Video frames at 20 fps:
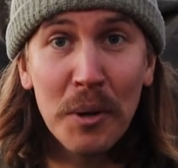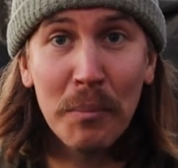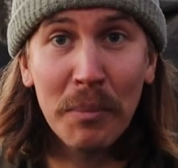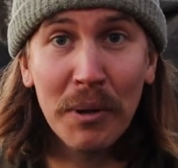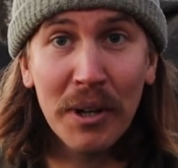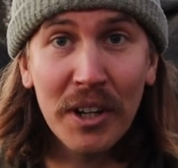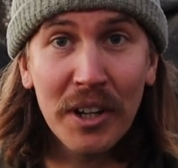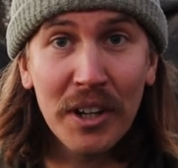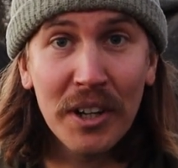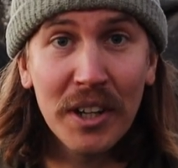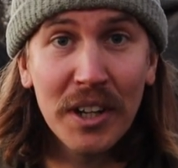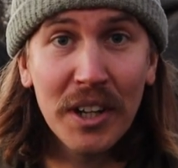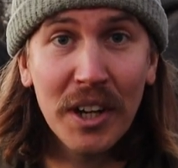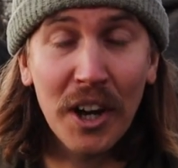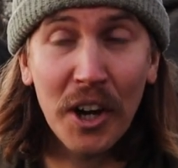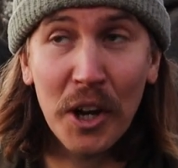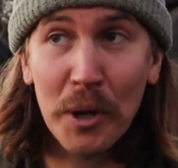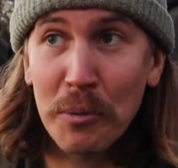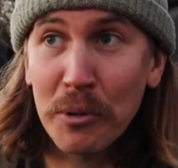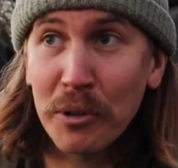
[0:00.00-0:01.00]
But look,
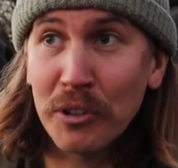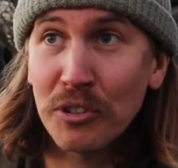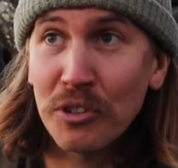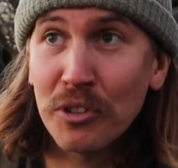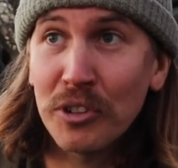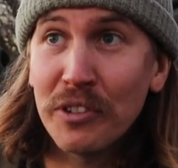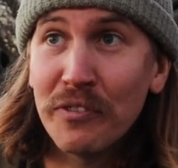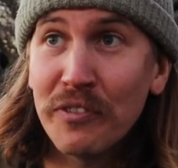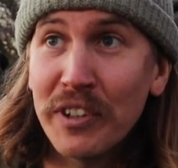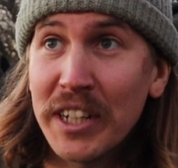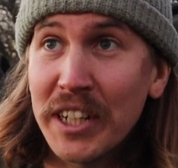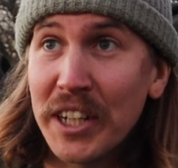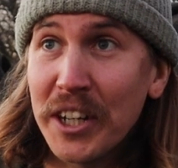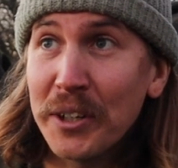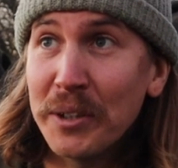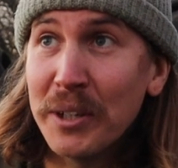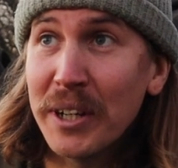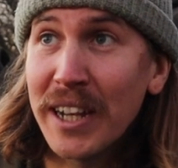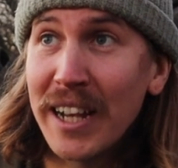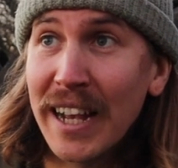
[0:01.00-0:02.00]
I hope you enjoyed the video.